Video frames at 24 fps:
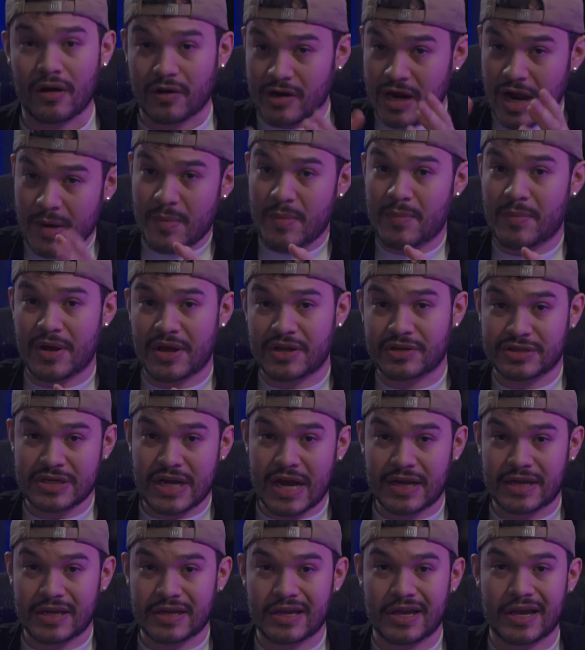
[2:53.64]
Our cameraman,
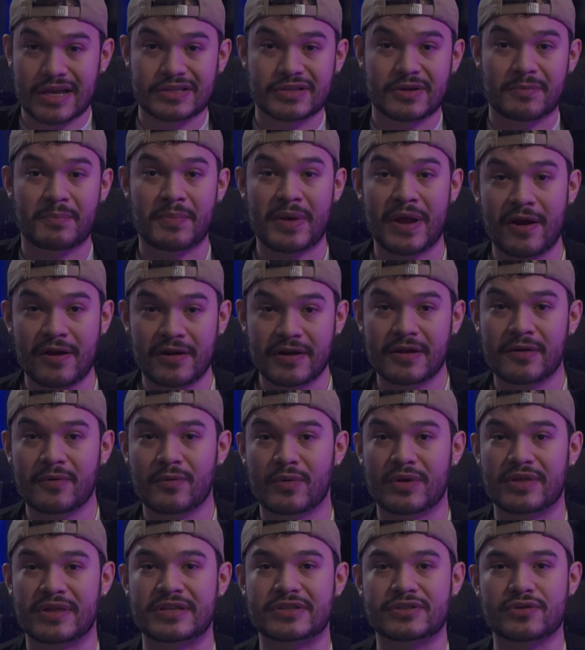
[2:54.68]
Jackie, has compared
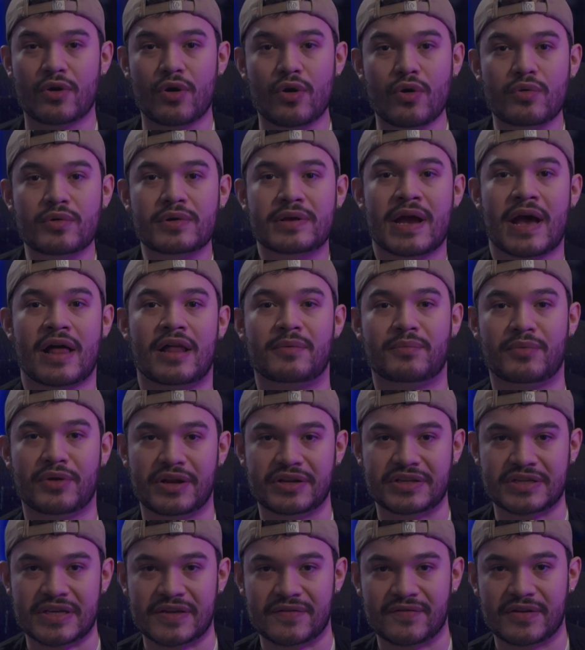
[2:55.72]
it with his own
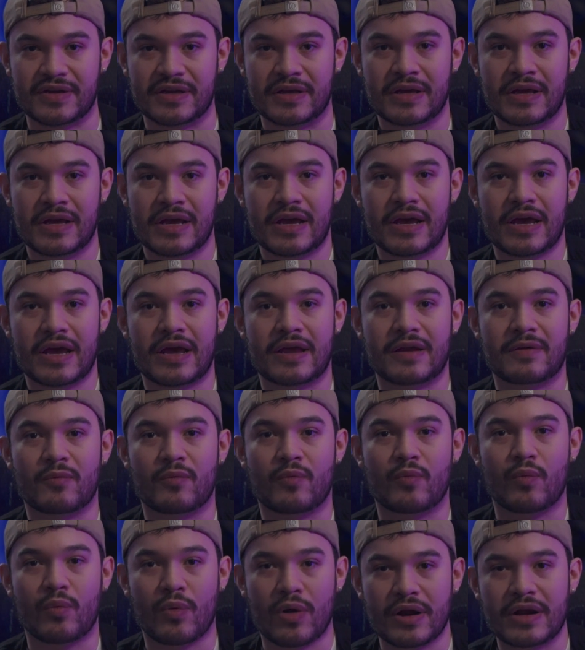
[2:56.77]
calibrated TV,
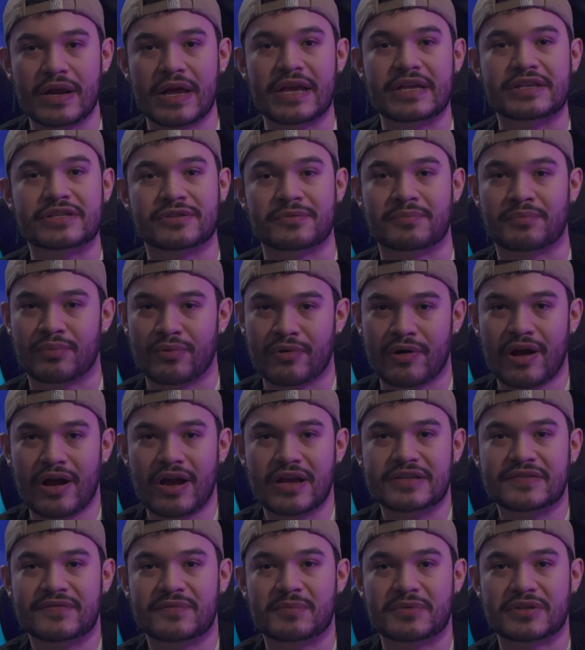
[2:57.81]
and what a
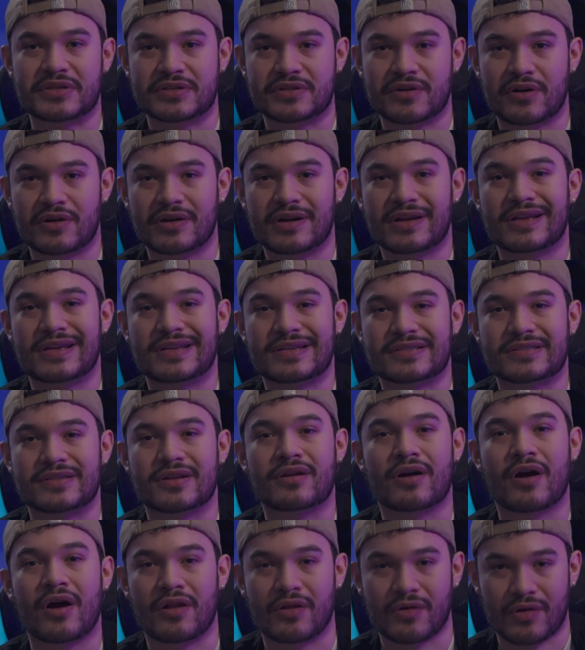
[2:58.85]
surprise from the start is
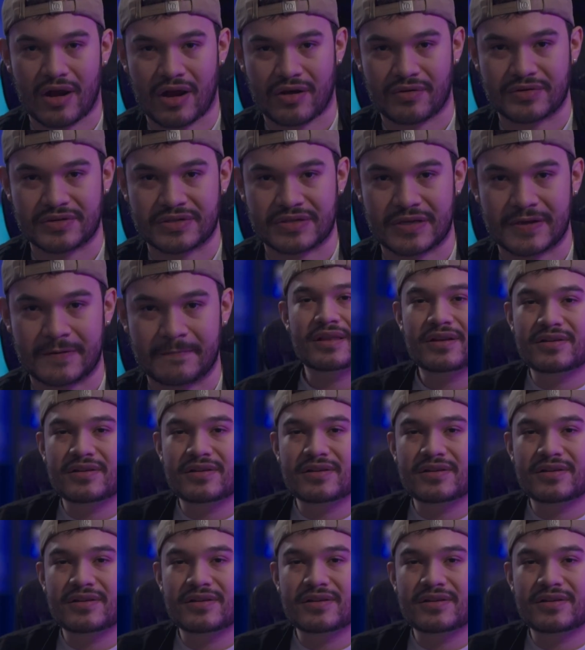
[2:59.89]
the color accuracy.